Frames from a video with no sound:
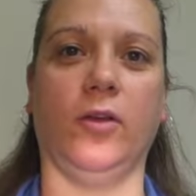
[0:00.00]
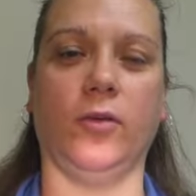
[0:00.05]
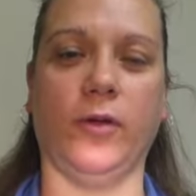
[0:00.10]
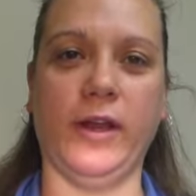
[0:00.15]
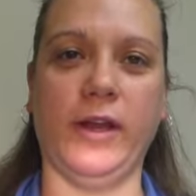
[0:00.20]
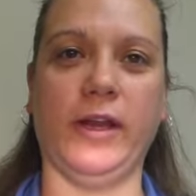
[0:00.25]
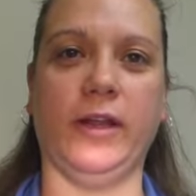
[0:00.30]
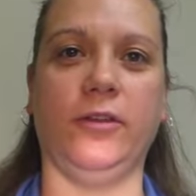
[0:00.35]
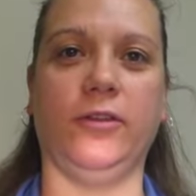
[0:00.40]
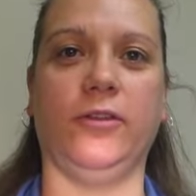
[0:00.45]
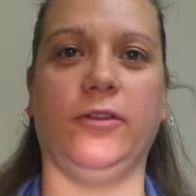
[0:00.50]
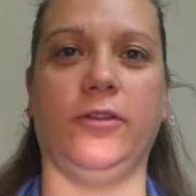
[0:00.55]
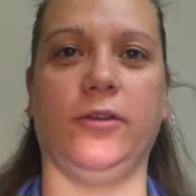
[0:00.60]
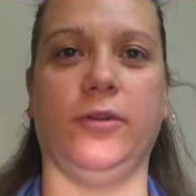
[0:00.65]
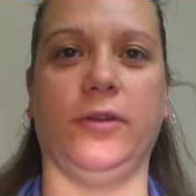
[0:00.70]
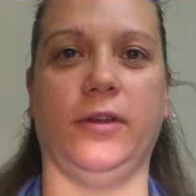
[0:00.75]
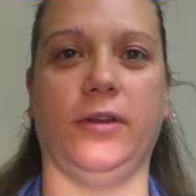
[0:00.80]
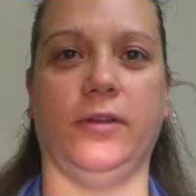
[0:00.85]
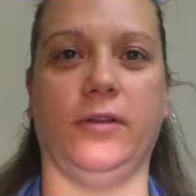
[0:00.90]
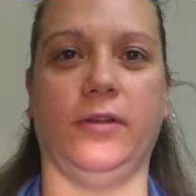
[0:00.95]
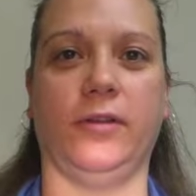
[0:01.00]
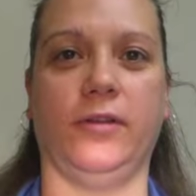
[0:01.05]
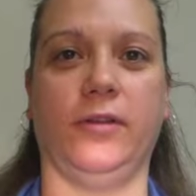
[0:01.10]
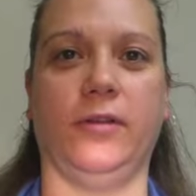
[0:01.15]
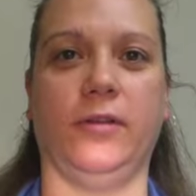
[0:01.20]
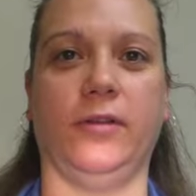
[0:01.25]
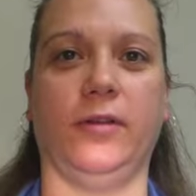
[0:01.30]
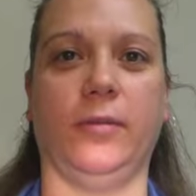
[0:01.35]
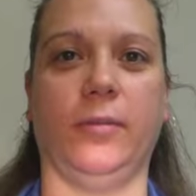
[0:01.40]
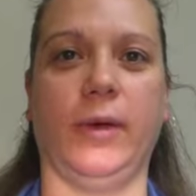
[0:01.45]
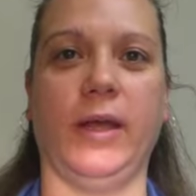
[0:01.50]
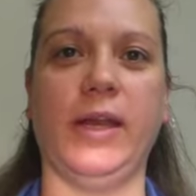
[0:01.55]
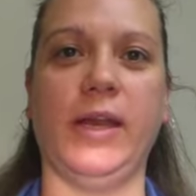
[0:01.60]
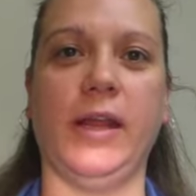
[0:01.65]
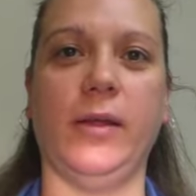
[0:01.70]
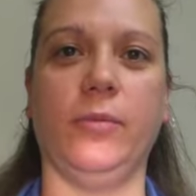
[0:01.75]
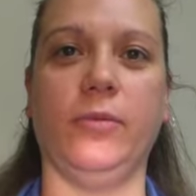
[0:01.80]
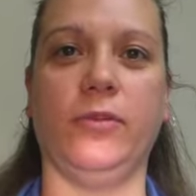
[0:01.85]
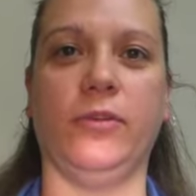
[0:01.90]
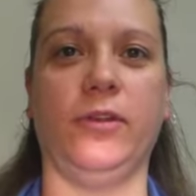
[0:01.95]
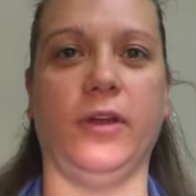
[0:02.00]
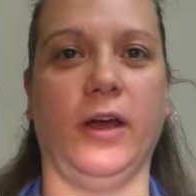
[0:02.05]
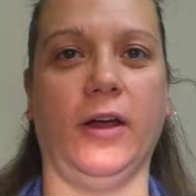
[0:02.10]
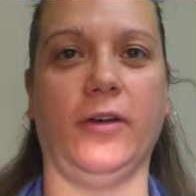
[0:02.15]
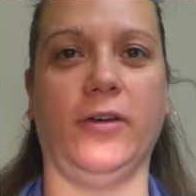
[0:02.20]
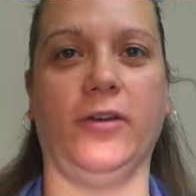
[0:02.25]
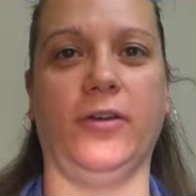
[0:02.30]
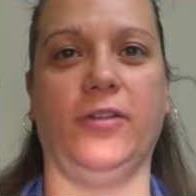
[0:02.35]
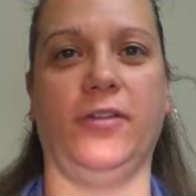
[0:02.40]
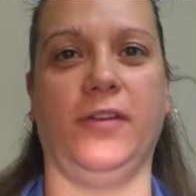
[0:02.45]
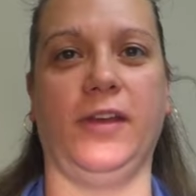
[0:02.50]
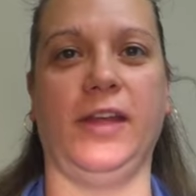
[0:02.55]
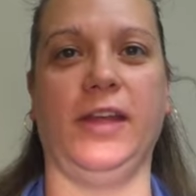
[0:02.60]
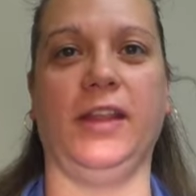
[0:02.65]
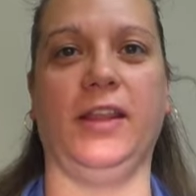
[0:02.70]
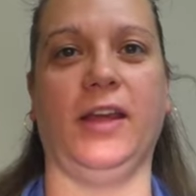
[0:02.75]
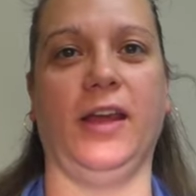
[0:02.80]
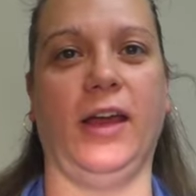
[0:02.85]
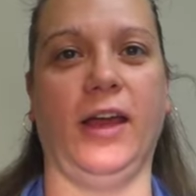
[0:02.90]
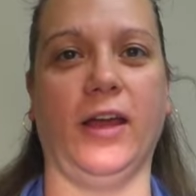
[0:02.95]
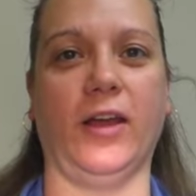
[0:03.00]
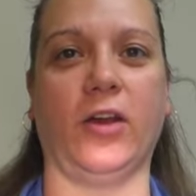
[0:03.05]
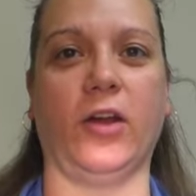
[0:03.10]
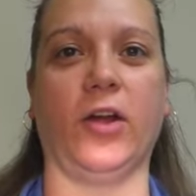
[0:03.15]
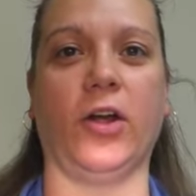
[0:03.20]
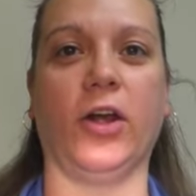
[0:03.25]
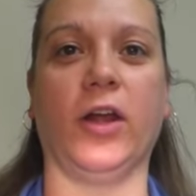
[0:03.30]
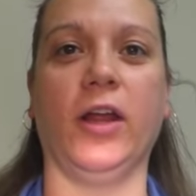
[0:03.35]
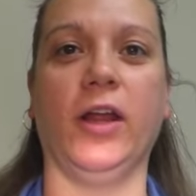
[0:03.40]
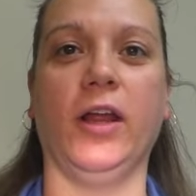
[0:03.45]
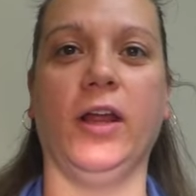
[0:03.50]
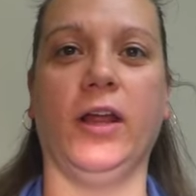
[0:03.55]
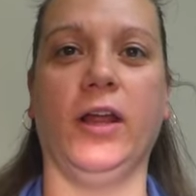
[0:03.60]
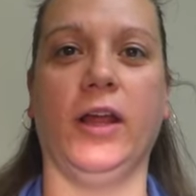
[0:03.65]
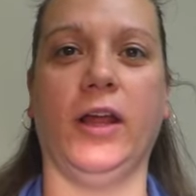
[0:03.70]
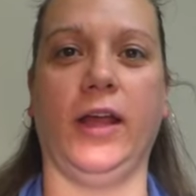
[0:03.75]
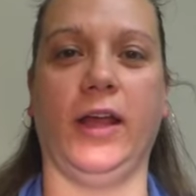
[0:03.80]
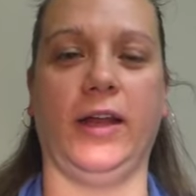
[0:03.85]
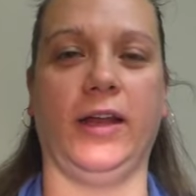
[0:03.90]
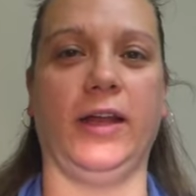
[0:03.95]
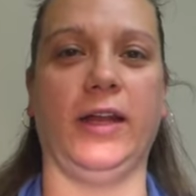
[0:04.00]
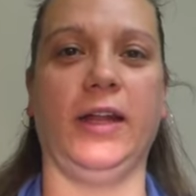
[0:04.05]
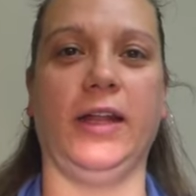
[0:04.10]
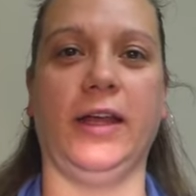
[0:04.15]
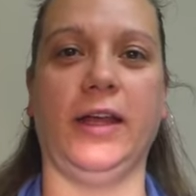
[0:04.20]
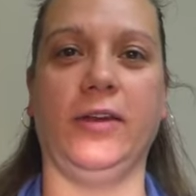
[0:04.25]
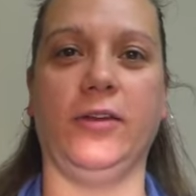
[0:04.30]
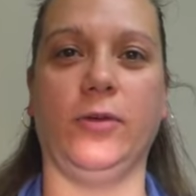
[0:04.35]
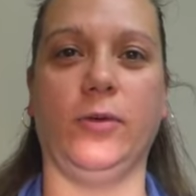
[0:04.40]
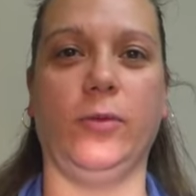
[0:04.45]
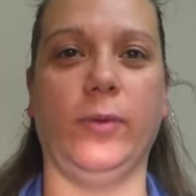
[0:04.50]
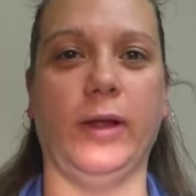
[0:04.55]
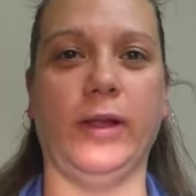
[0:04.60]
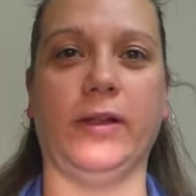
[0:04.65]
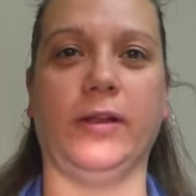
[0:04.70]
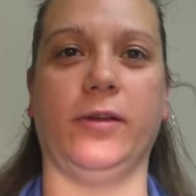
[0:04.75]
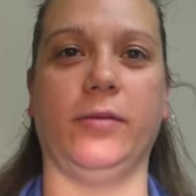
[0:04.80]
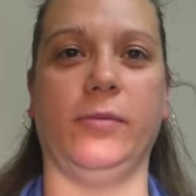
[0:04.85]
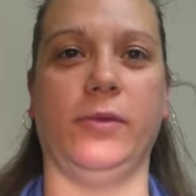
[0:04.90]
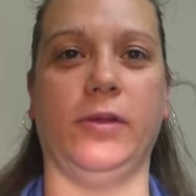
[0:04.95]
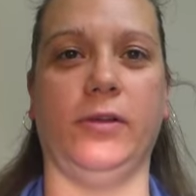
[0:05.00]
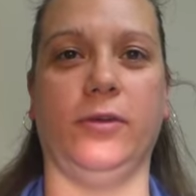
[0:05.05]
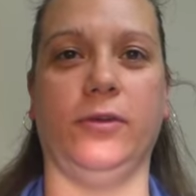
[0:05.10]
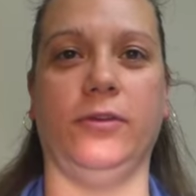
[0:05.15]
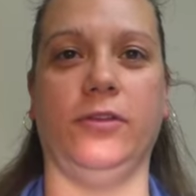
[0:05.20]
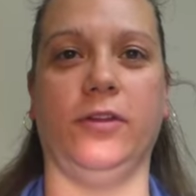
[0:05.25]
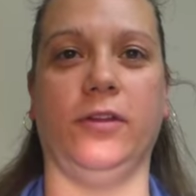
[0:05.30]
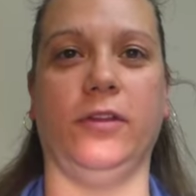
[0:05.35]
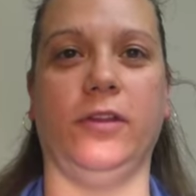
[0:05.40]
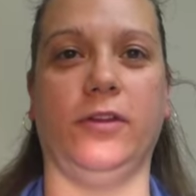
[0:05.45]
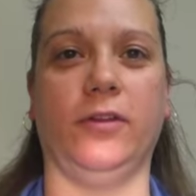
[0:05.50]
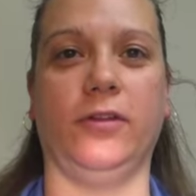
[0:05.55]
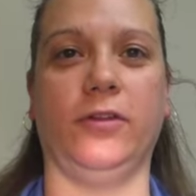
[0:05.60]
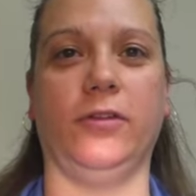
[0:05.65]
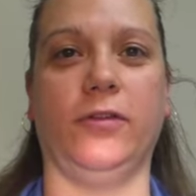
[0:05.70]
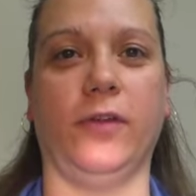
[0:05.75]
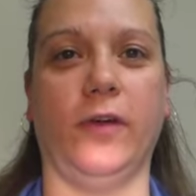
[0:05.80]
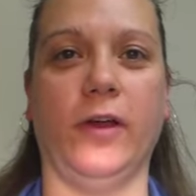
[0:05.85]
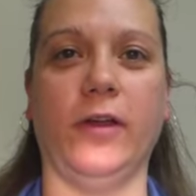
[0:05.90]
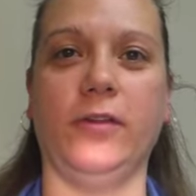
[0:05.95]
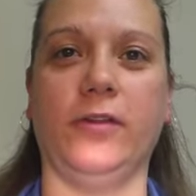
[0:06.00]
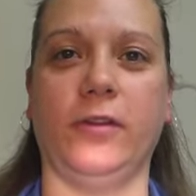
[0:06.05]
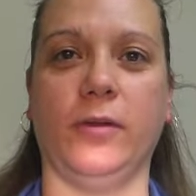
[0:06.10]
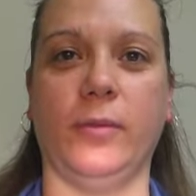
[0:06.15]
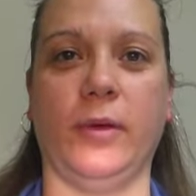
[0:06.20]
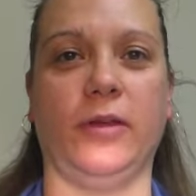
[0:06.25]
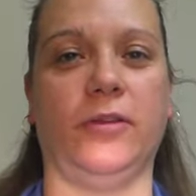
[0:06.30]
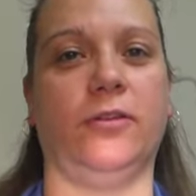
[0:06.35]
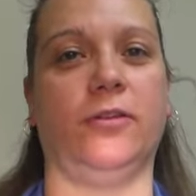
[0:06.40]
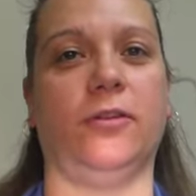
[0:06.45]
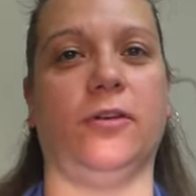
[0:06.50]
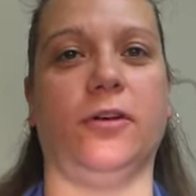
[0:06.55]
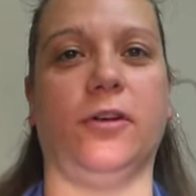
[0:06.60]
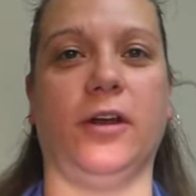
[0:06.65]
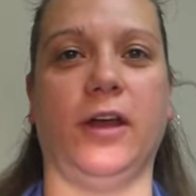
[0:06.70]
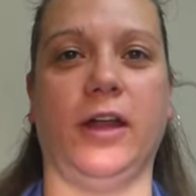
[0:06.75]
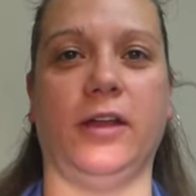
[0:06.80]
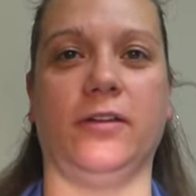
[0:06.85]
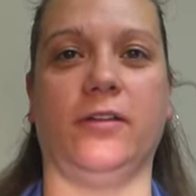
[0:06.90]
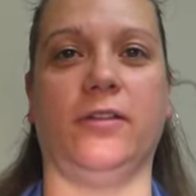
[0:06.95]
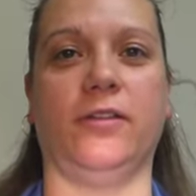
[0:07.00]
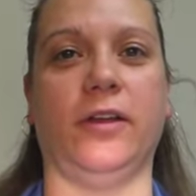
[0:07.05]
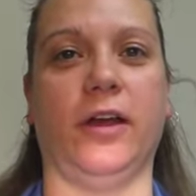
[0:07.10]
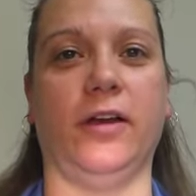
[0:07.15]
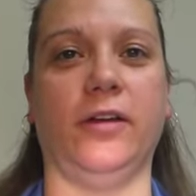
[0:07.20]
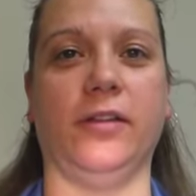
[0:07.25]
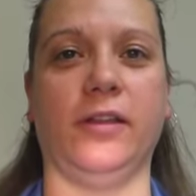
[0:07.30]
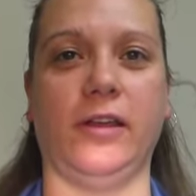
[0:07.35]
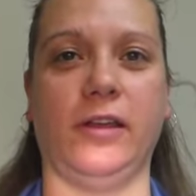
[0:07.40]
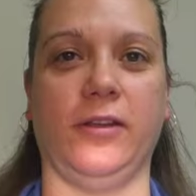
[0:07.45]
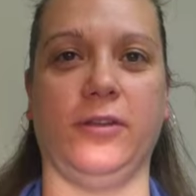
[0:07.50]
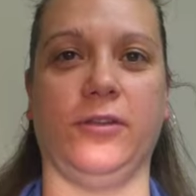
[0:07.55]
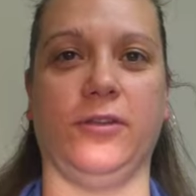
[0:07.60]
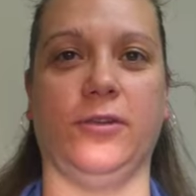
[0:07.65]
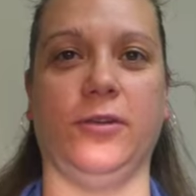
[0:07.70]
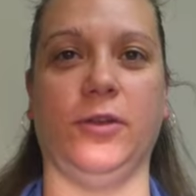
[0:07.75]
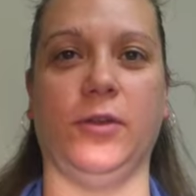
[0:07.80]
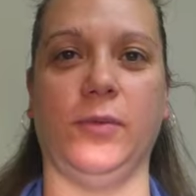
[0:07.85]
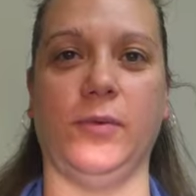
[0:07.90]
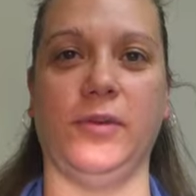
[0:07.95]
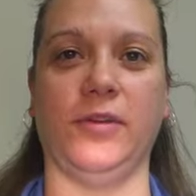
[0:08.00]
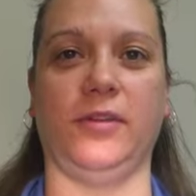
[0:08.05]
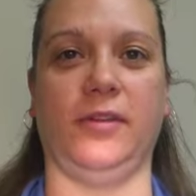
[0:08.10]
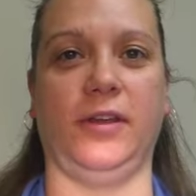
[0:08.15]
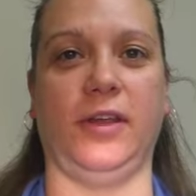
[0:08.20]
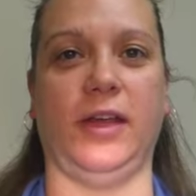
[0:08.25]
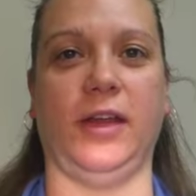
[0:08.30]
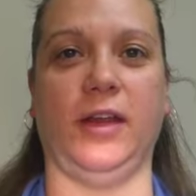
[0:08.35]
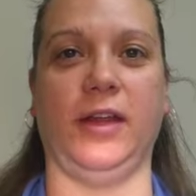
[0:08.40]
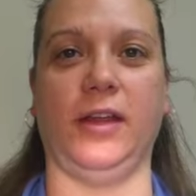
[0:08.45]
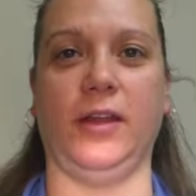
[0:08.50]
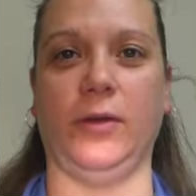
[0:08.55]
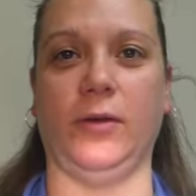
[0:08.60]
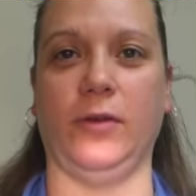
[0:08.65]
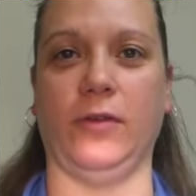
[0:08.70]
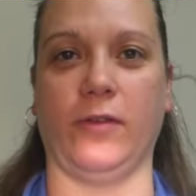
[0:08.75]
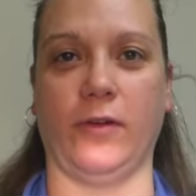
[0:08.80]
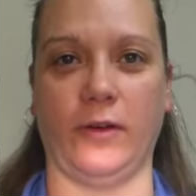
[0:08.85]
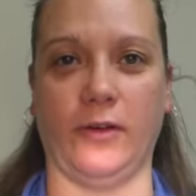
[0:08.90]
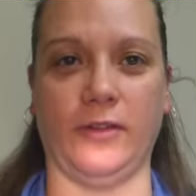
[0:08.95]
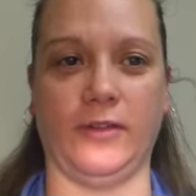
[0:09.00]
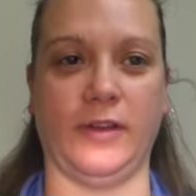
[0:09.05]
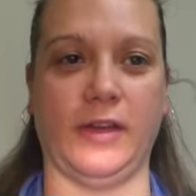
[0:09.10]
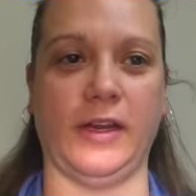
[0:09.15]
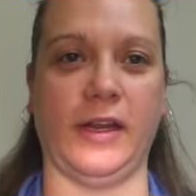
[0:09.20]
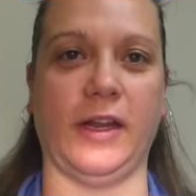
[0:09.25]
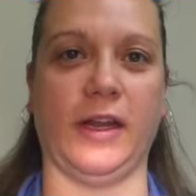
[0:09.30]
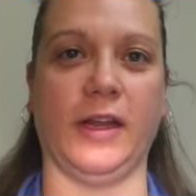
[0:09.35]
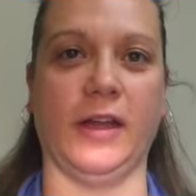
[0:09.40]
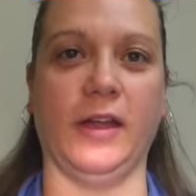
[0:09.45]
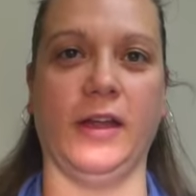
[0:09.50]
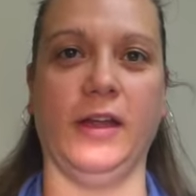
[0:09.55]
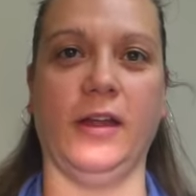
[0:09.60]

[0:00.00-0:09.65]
Greetings, students. My name's Dr. Faith Acker, and I'd like to welcome you to this fall semester at Southeastern Louisiana University.